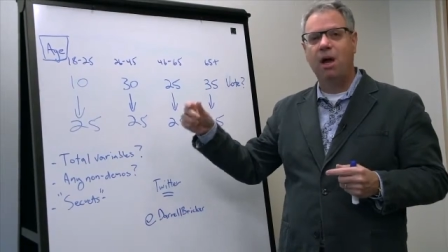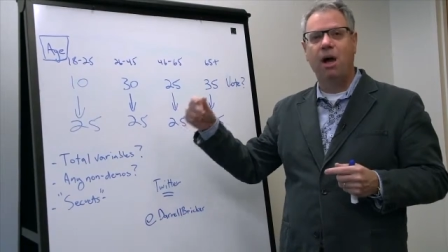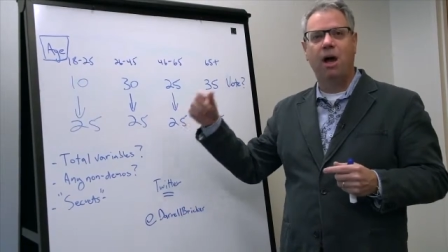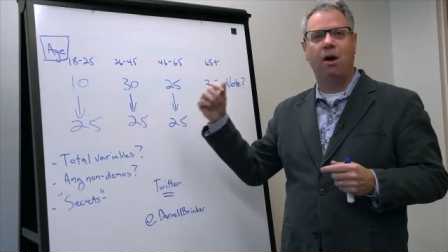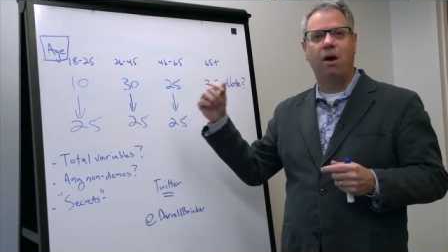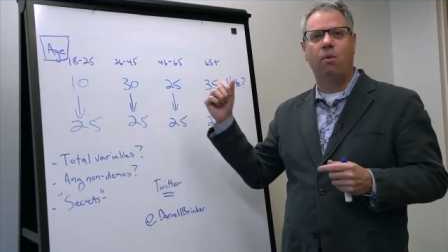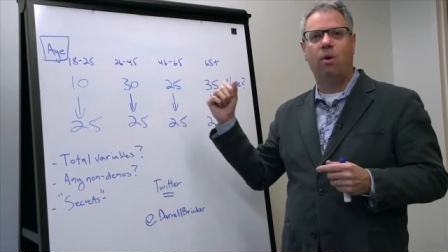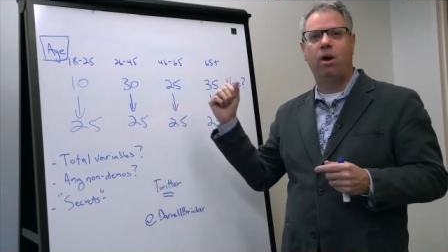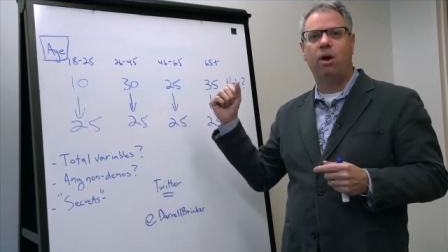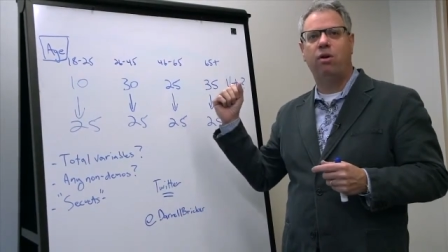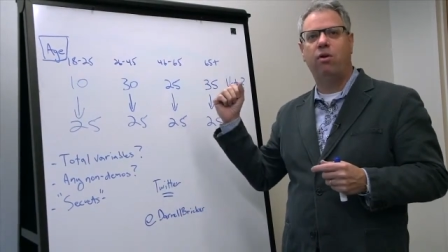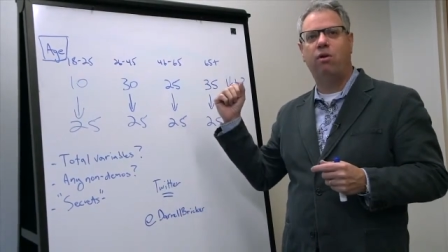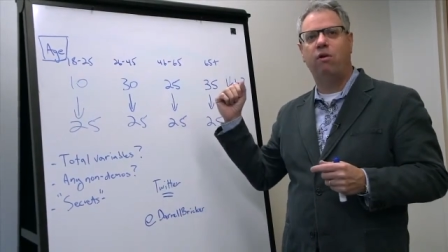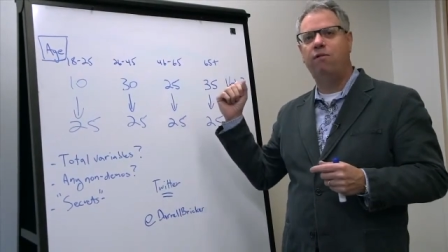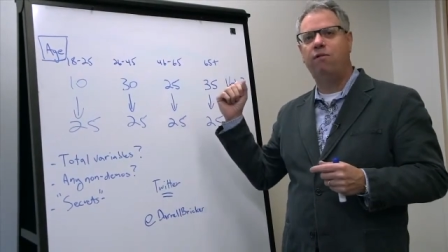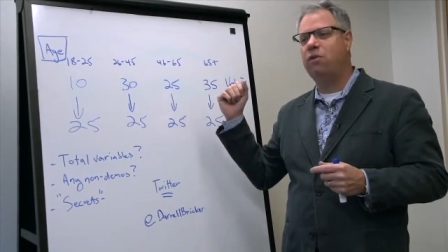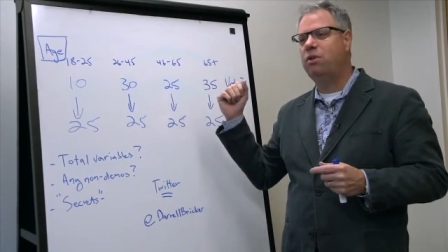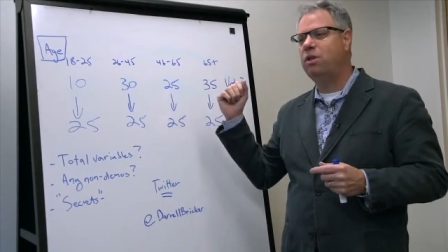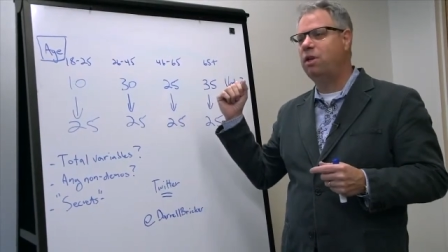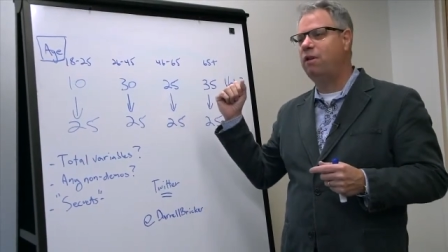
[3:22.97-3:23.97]
I want to know
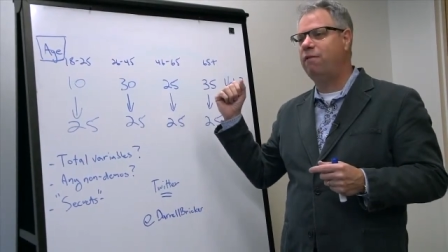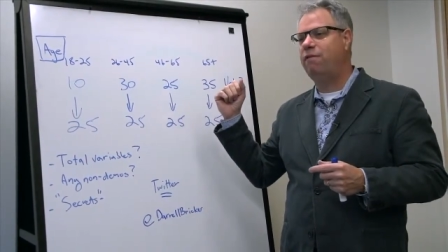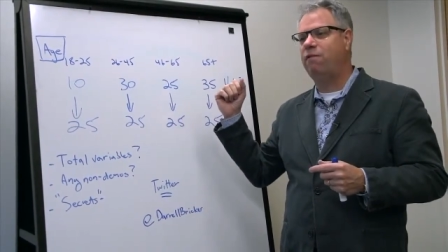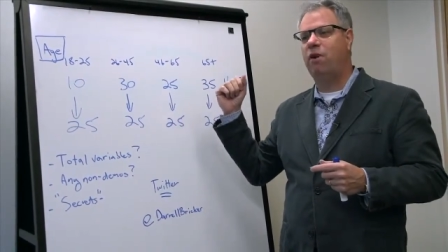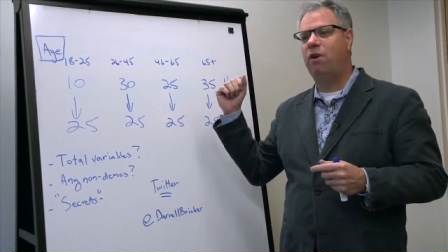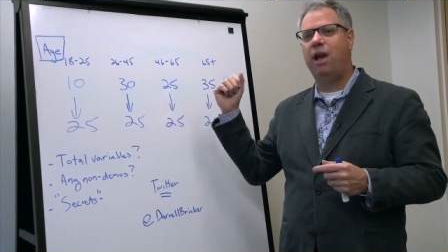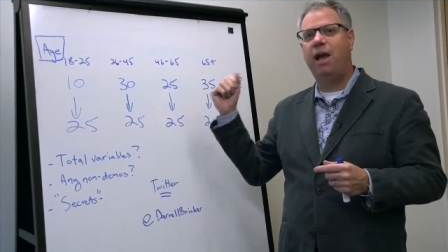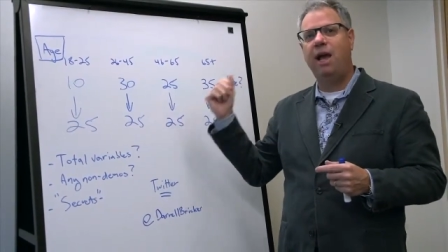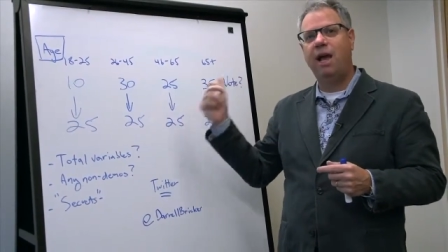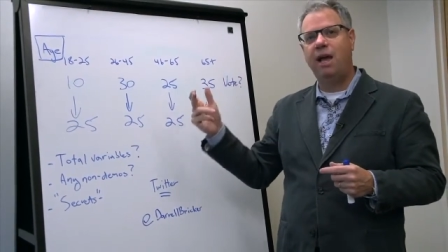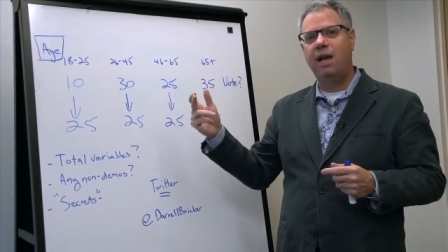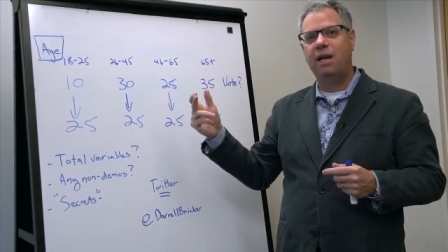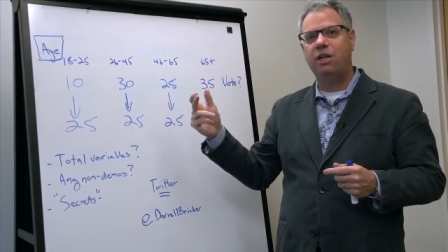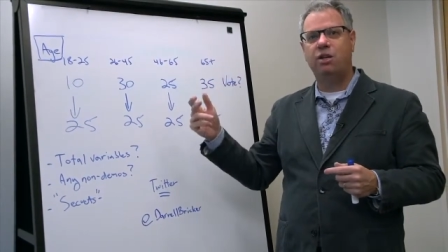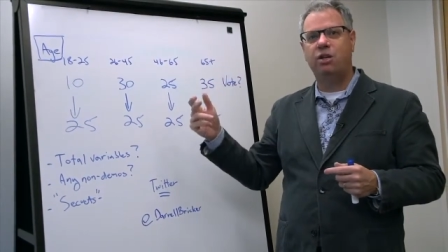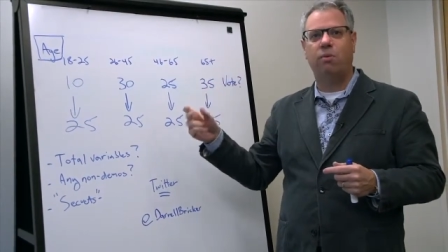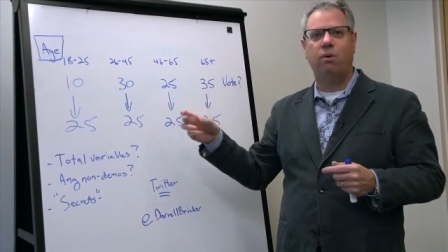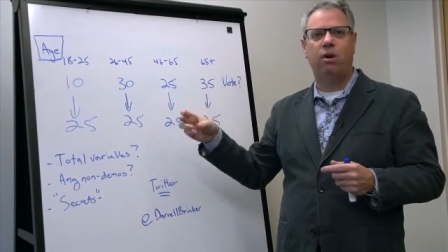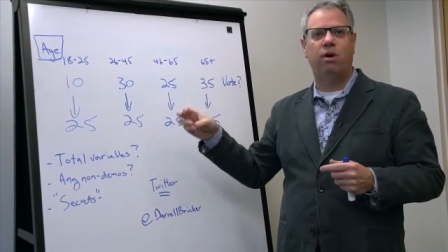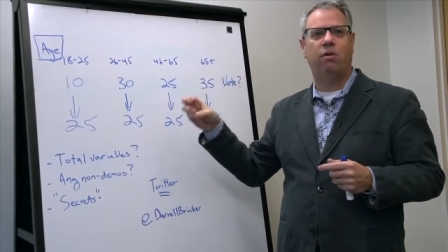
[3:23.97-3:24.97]
if you did it for
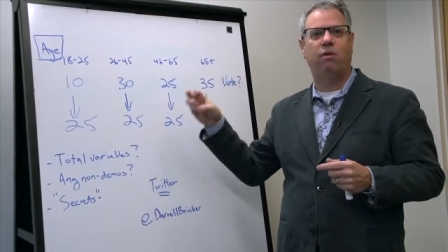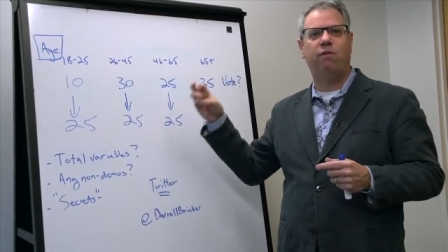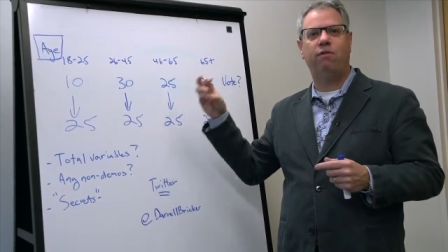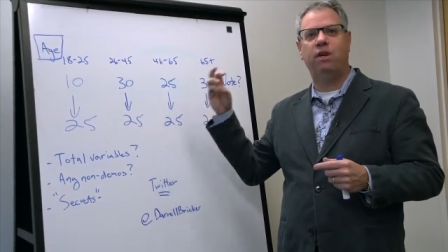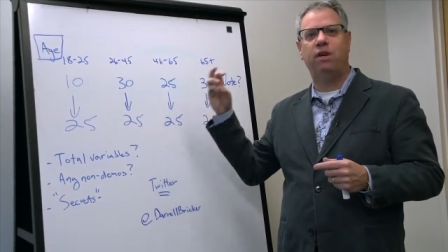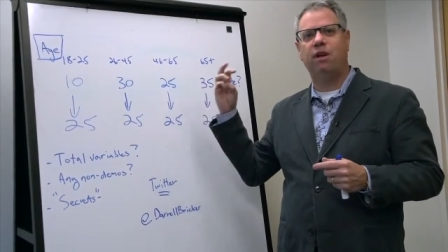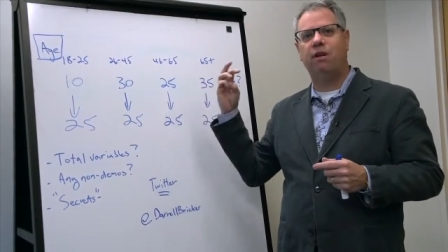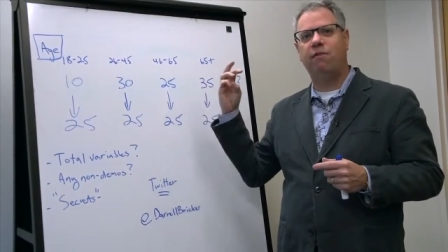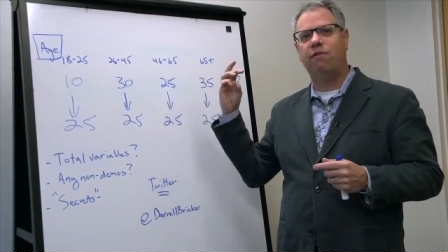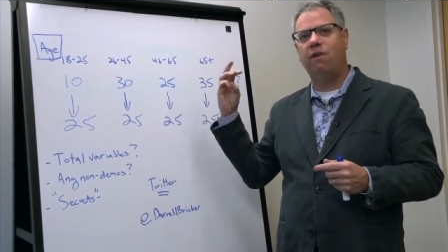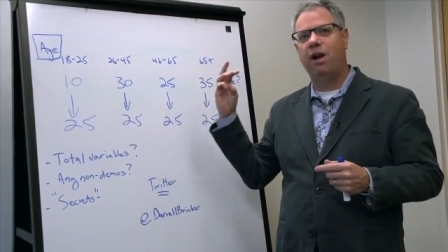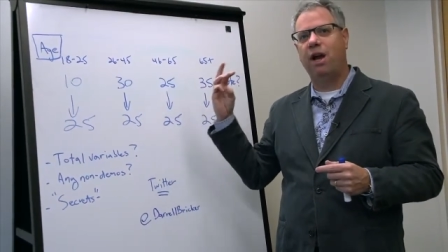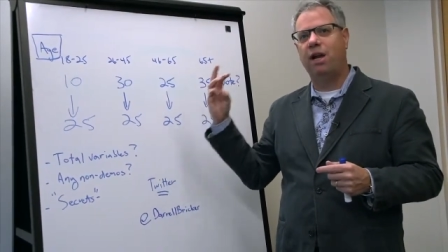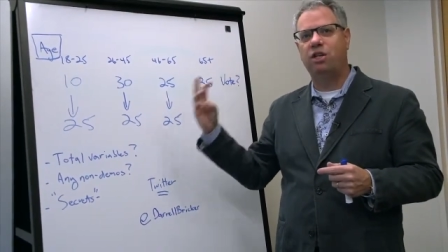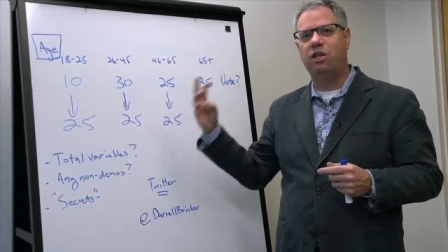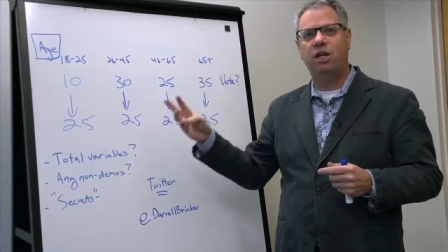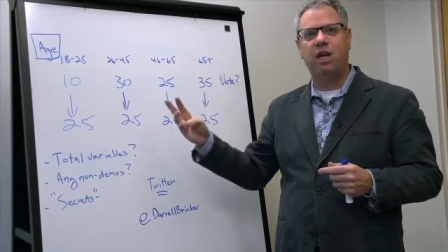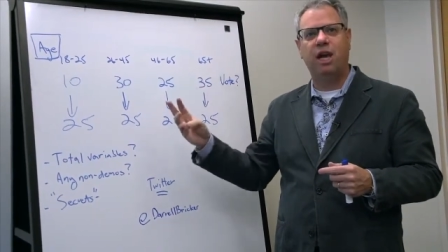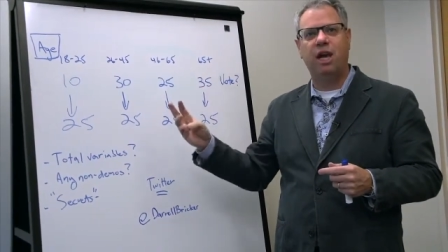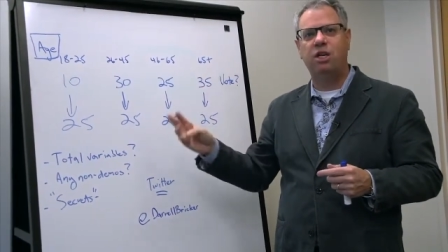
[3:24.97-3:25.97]
age. I want to know if you did it for
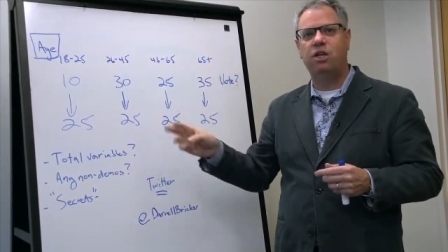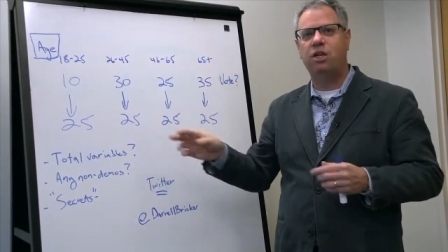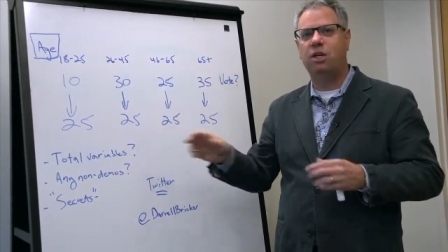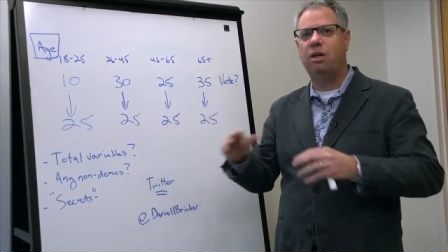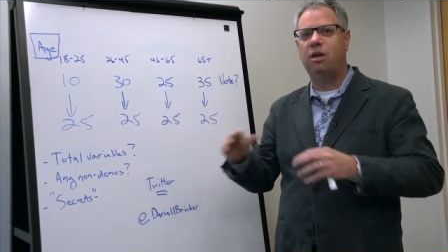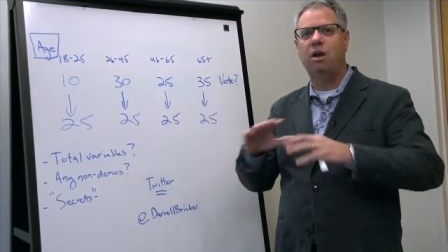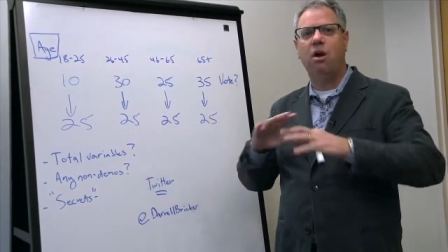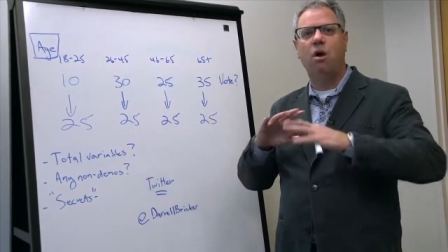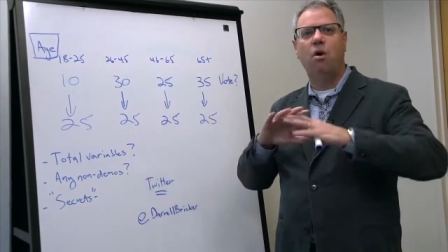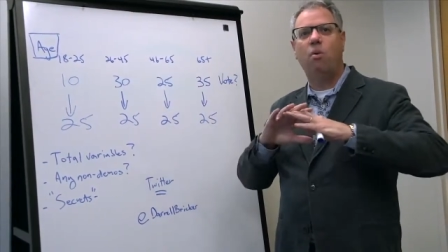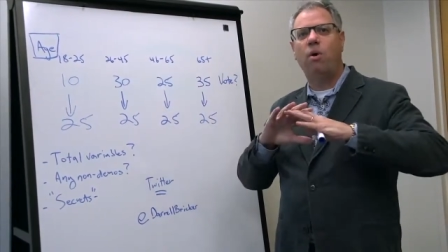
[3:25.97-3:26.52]
education.